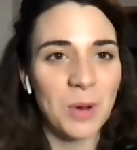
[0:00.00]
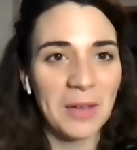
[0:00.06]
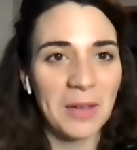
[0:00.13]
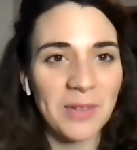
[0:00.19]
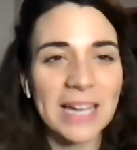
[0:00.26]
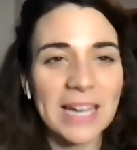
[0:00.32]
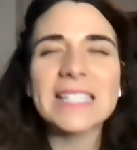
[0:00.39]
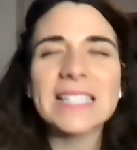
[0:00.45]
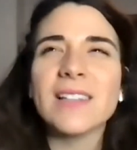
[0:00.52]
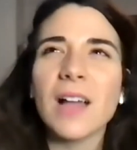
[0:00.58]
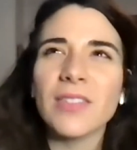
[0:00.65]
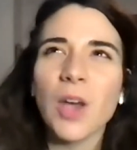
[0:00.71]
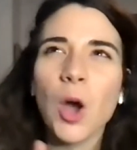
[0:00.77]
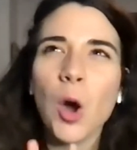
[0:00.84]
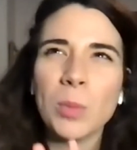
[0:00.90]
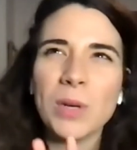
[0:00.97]
rough, I guess it's not
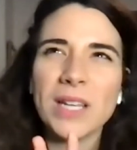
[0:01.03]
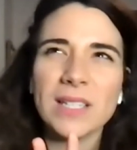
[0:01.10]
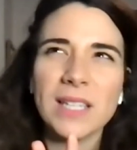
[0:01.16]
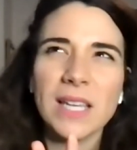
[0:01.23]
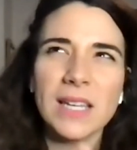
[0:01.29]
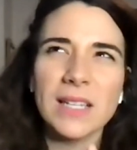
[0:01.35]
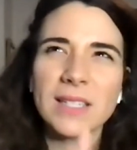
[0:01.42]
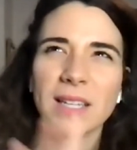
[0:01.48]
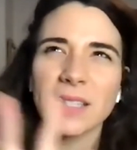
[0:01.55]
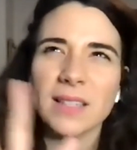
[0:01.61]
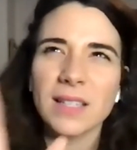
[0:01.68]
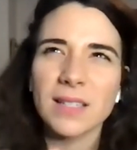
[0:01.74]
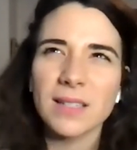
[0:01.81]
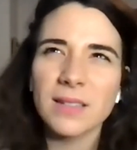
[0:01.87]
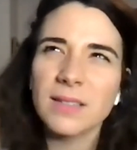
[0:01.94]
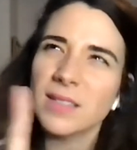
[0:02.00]
the opening scene, it's like
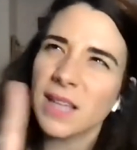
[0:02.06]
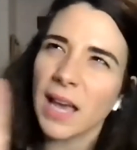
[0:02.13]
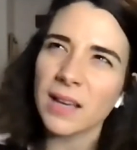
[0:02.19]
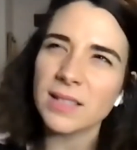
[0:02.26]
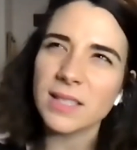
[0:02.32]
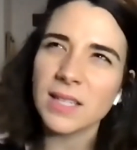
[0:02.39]
the second.